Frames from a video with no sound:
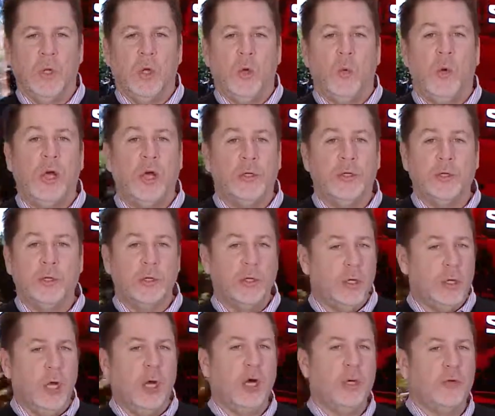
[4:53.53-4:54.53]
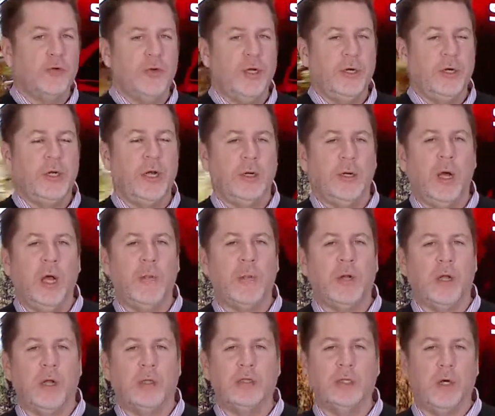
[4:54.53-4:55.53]
Well, you can go to autotrader.com, but
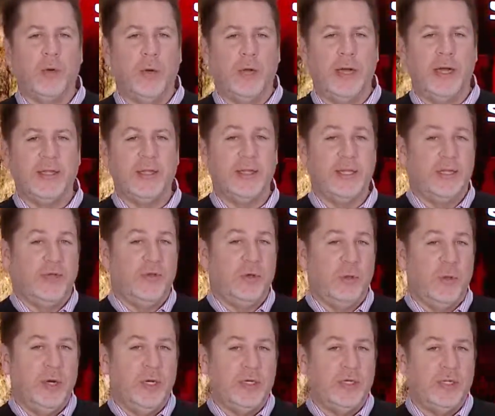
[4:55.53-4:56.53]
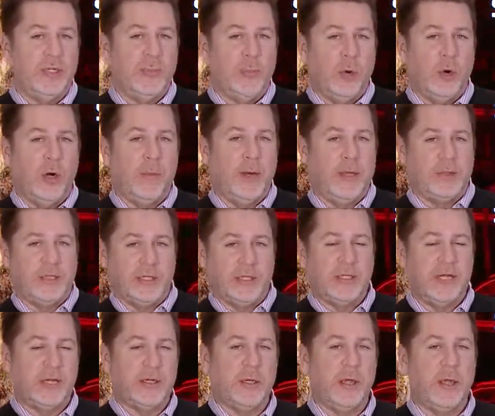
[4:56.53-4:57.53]
also I think if you want to see more about this
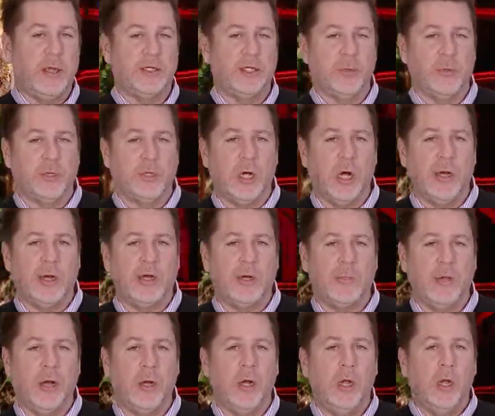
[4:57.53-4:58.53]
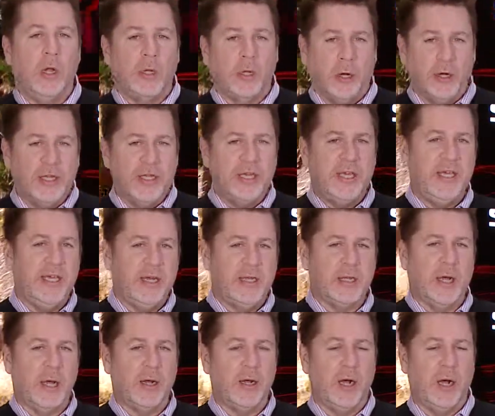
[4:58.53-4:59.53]
technology we're talking about, go to
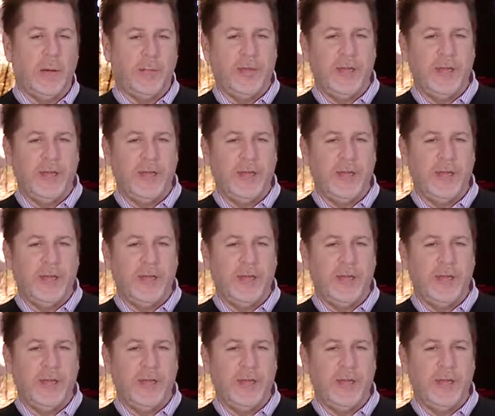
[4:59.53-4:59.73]
kia.com.